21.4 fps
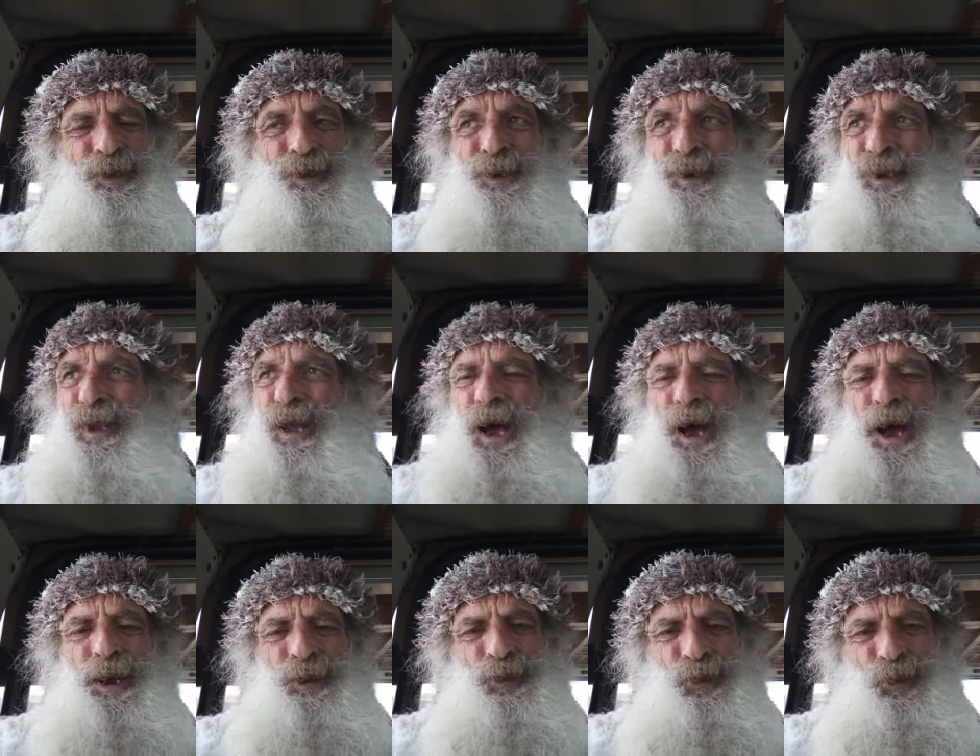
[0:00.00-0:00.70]
I
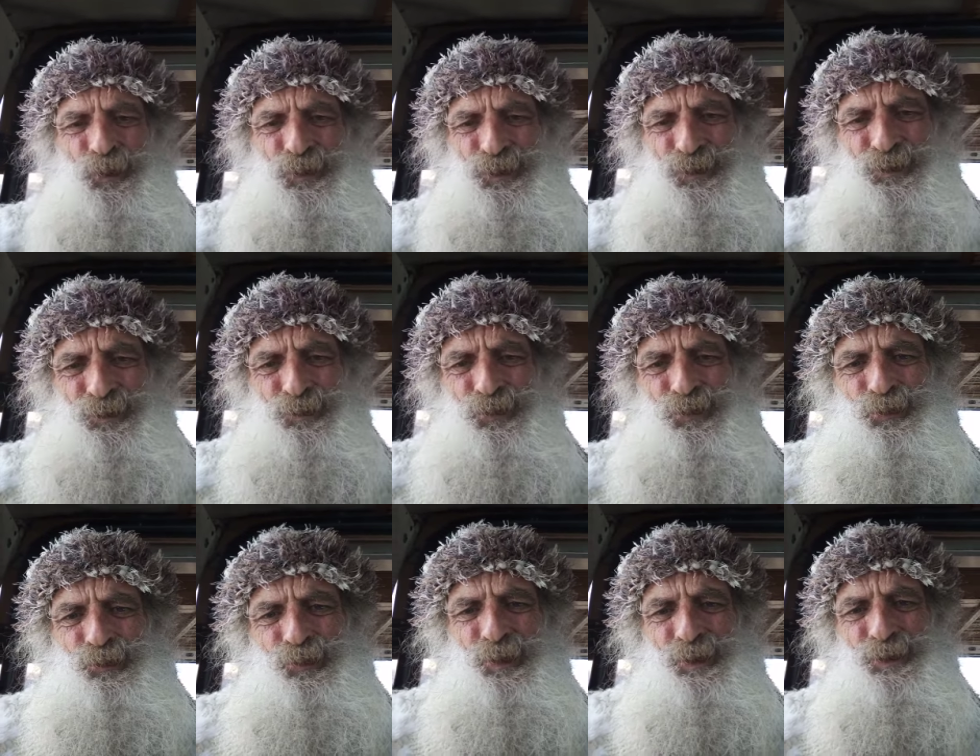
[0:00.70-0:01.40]
know it sounds
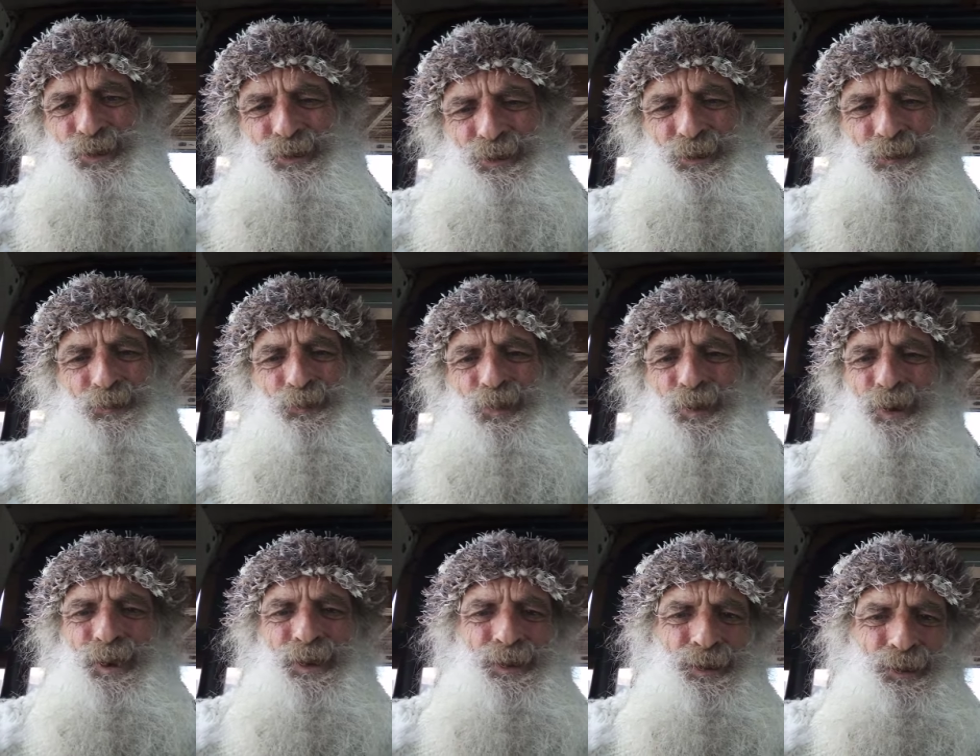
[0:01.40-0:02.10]
crazy, but I
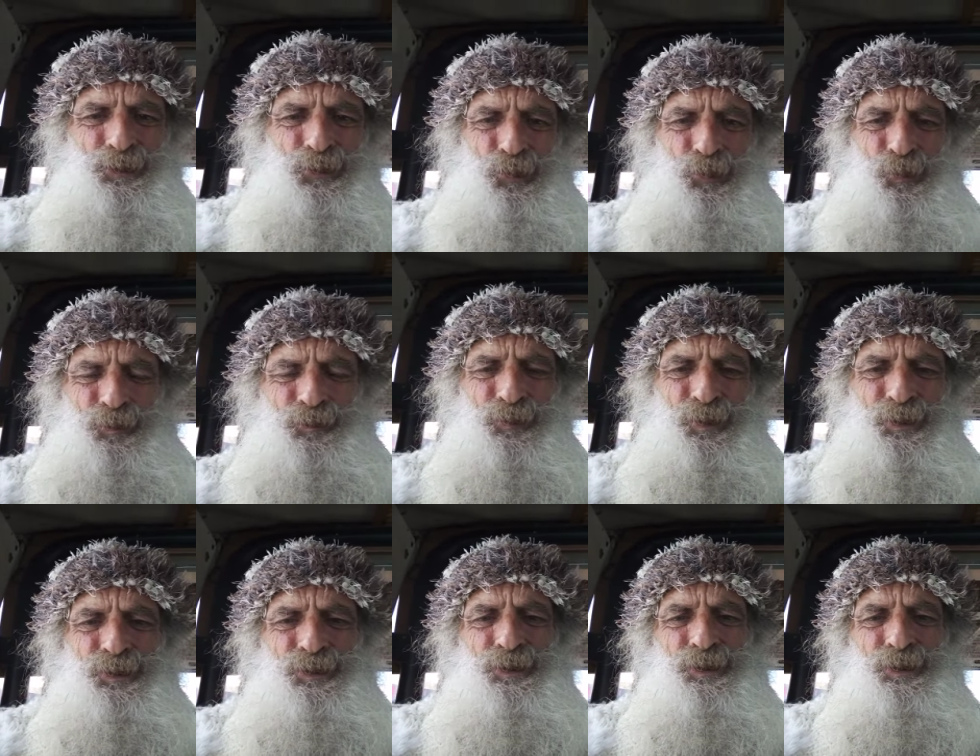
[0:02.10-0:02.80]
need to
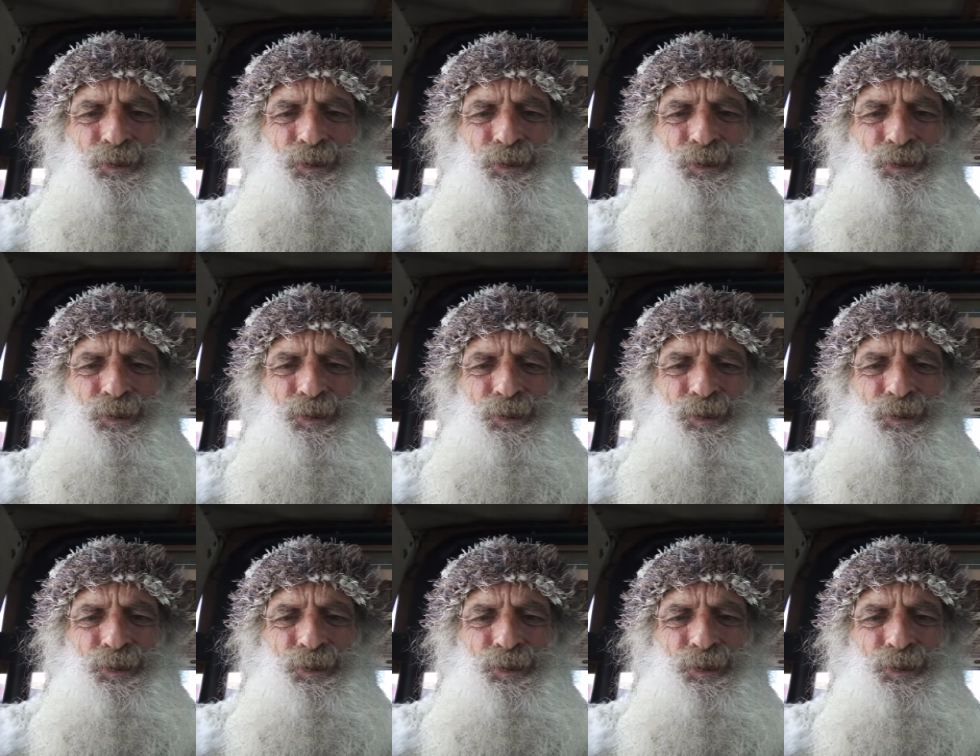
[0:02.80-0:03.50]
investigate, and
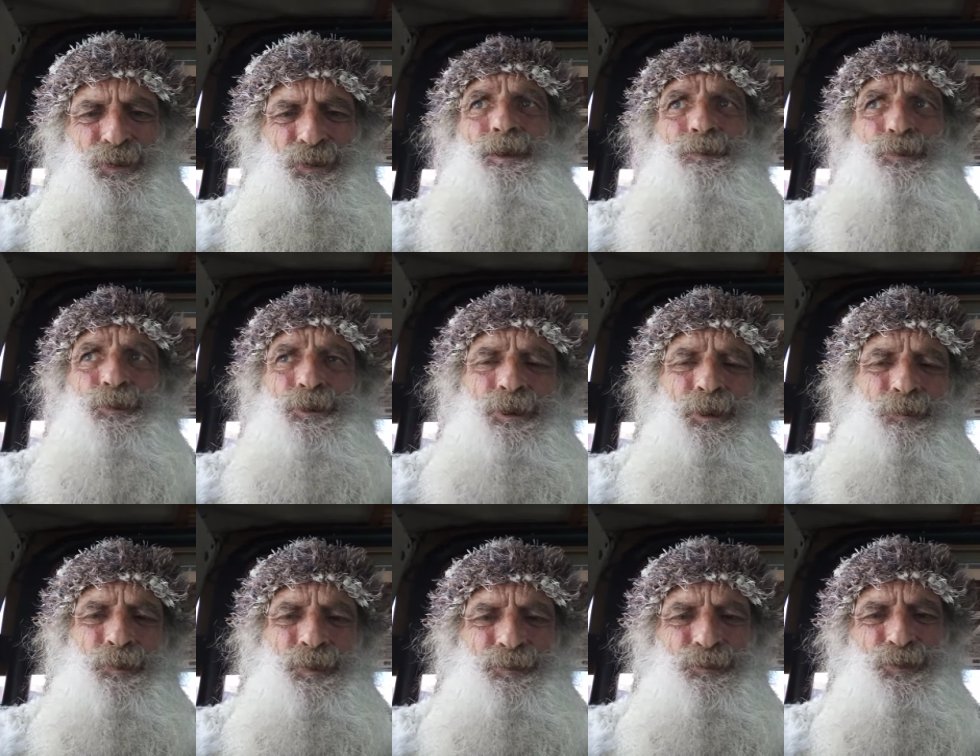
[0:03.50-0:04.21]
I have some
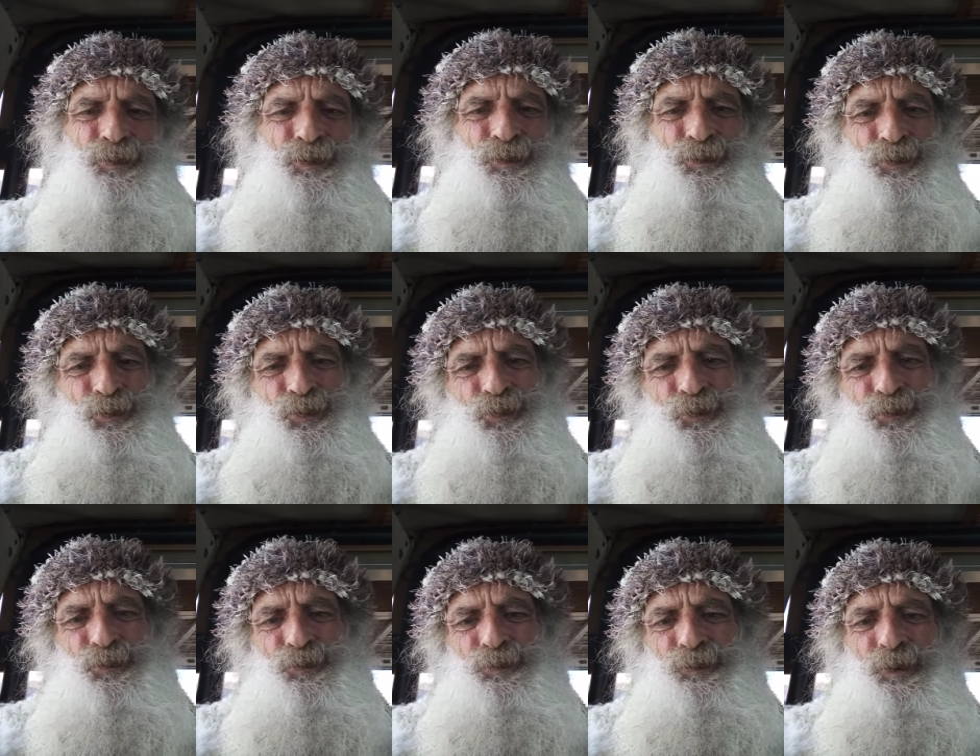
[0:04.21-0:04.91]
evidence so
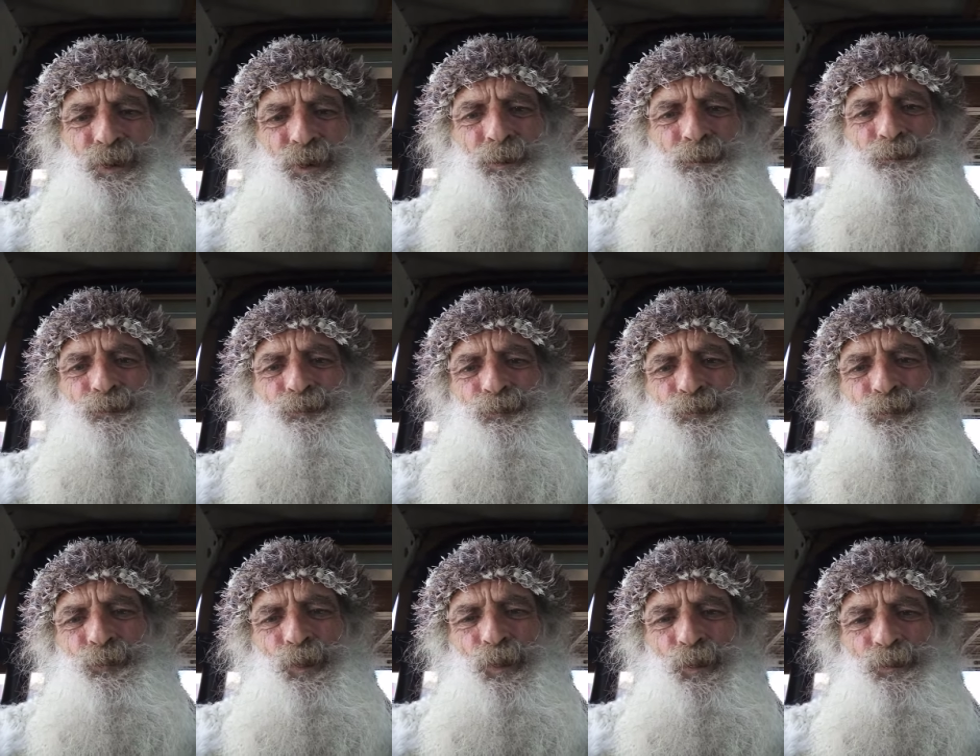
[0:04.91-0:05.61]
far.
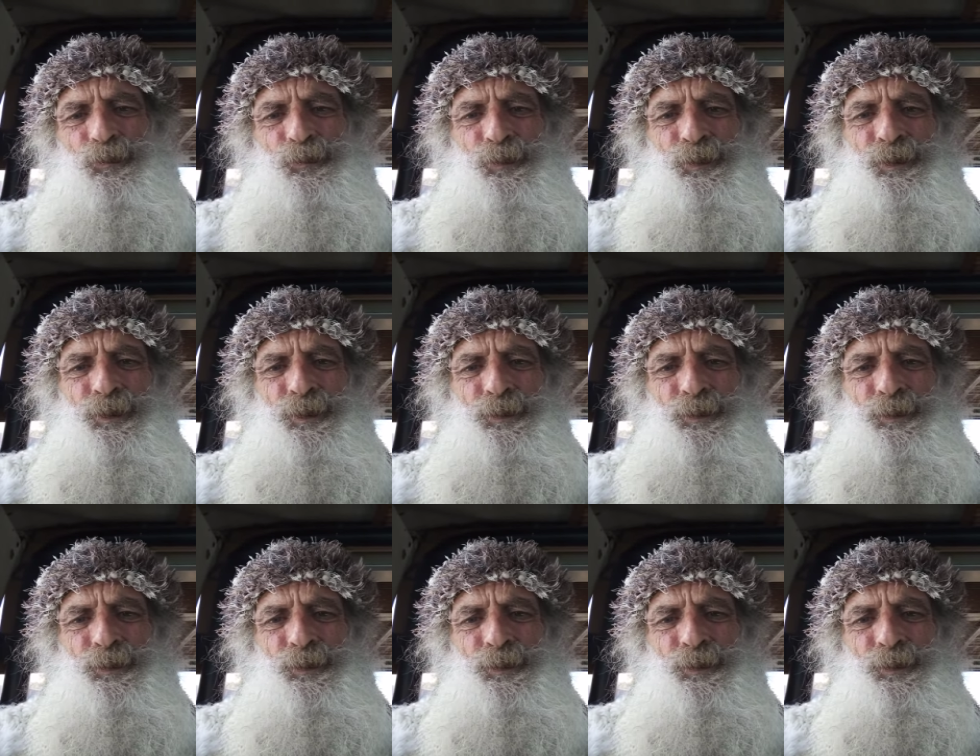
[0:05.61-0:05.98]
Over and out.